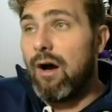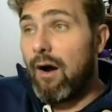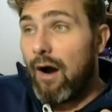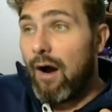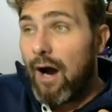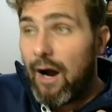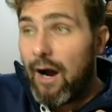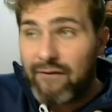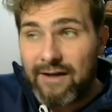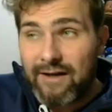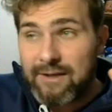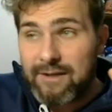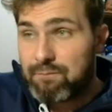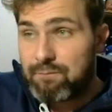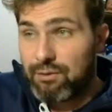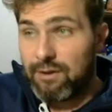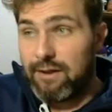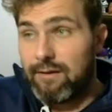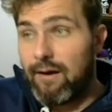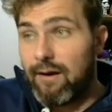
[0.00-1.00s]
I think it's
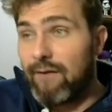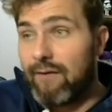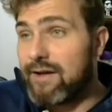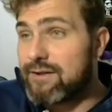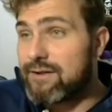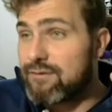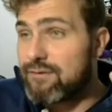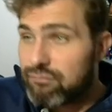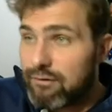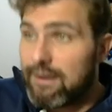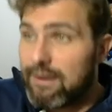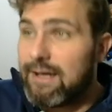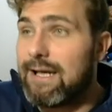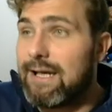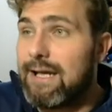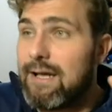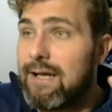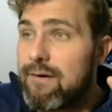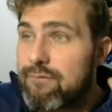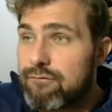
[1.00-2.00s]
brilliant. I think it's a
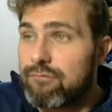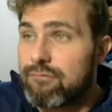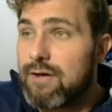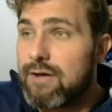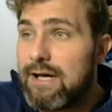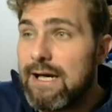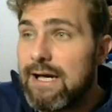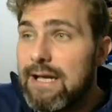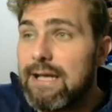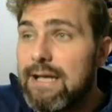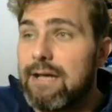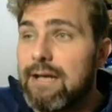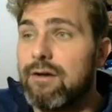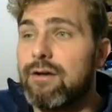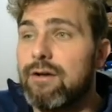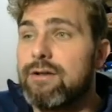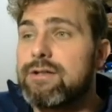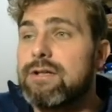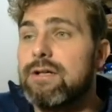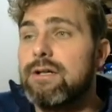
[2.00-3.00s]
really, really
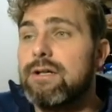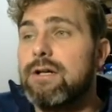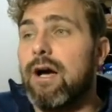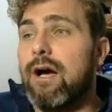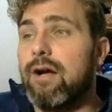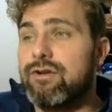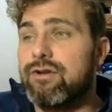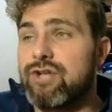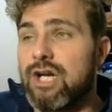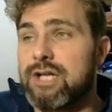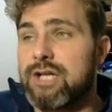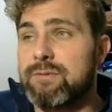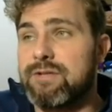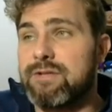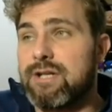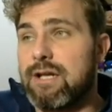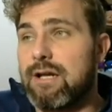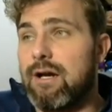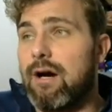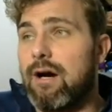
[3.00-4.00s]
good adjustment to
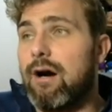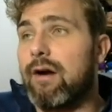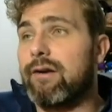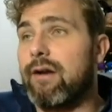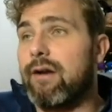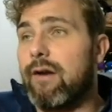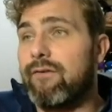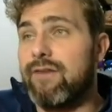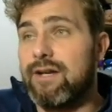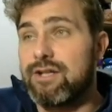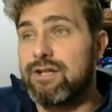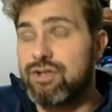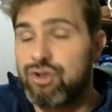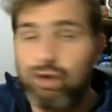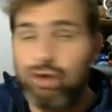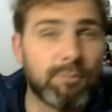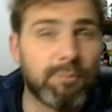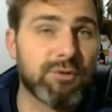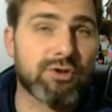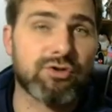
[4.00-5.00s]
the card. I think it's
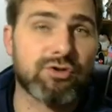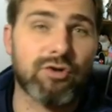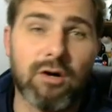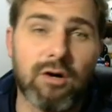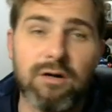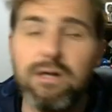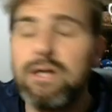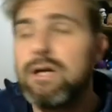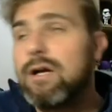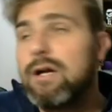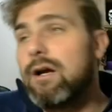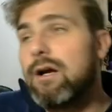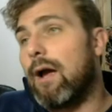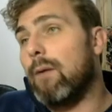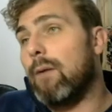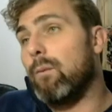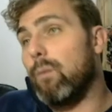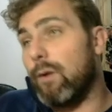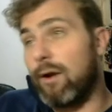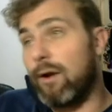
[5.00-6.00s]
super strong.
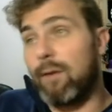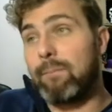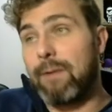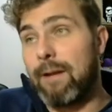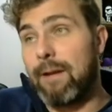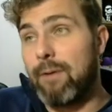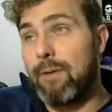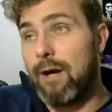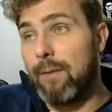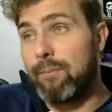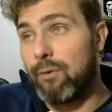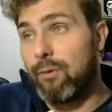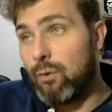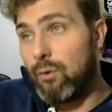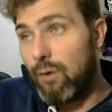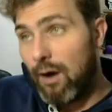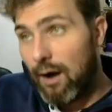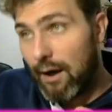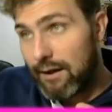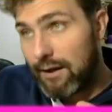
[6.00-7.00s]
When I play
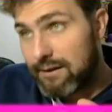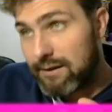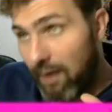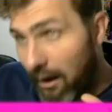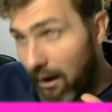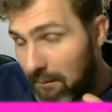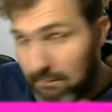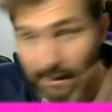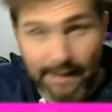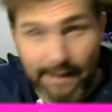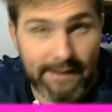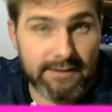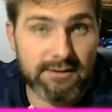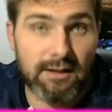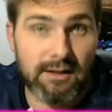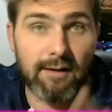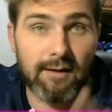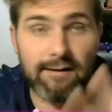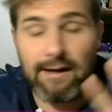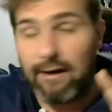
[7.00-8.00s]
purple, I play this
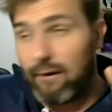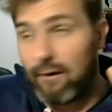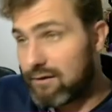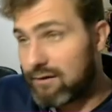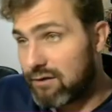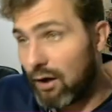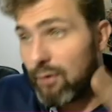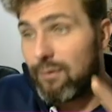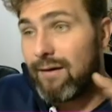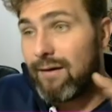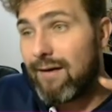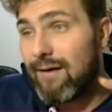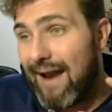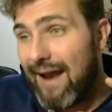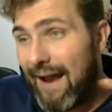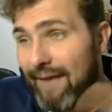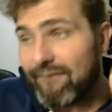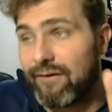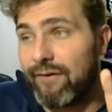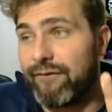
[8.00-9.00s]
card, and I don't
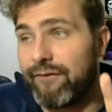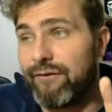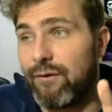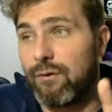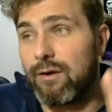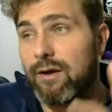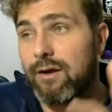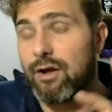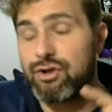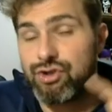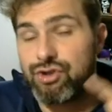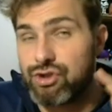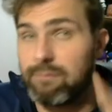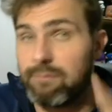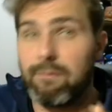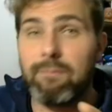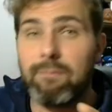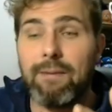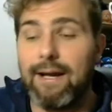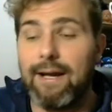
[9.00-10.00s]
ever feel like I shouldn't be
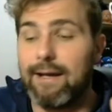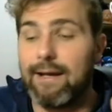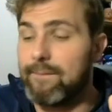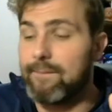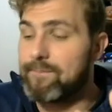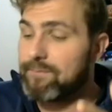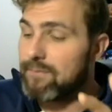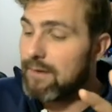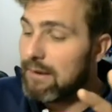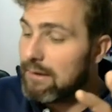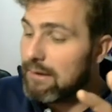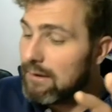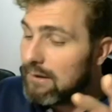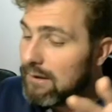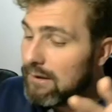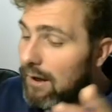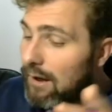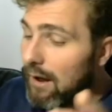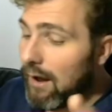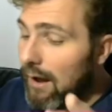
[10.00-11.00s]
playing it.
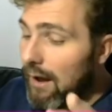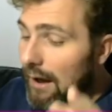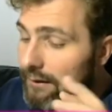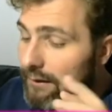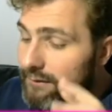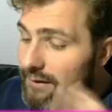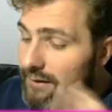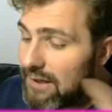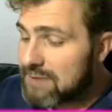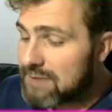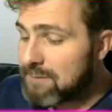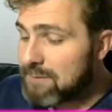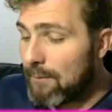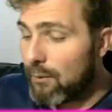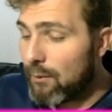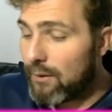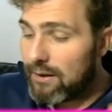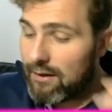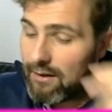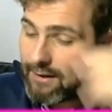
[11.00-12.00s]
And the next purple
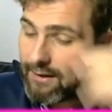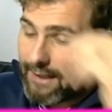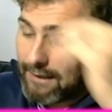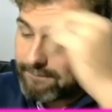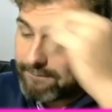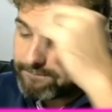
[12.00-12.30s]
we're going to look at,